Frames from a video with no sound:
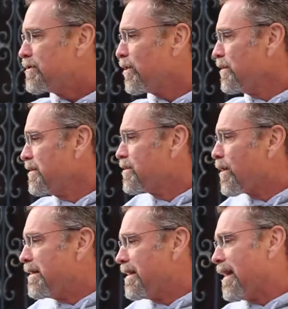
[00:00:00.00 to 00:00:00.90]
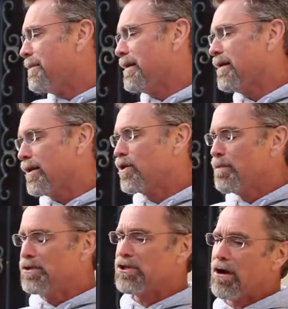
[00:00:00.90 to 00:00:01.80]
So this is great that I'm in a
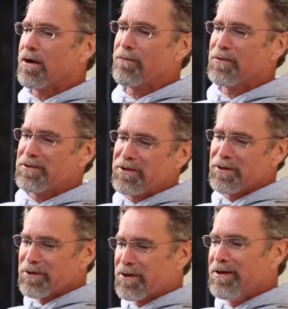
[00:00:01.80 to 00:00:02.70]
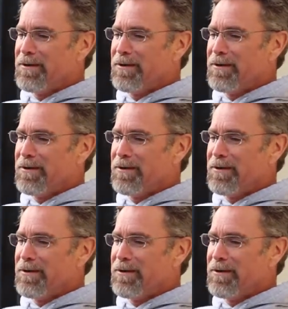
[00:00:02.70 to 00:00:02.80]
group of geographers here.